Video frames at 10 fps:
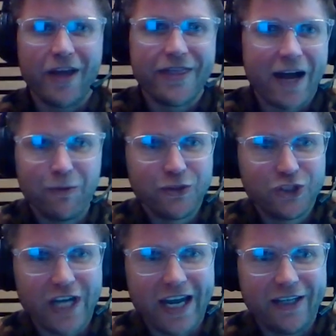that will
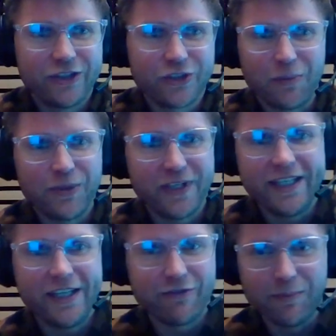change
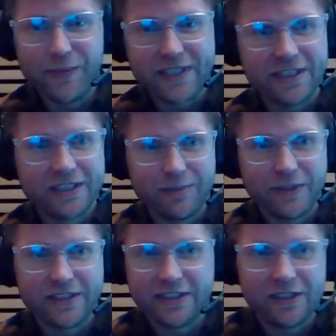completely from business to
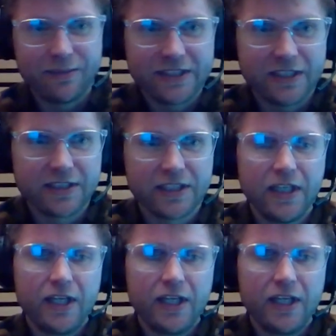business to business.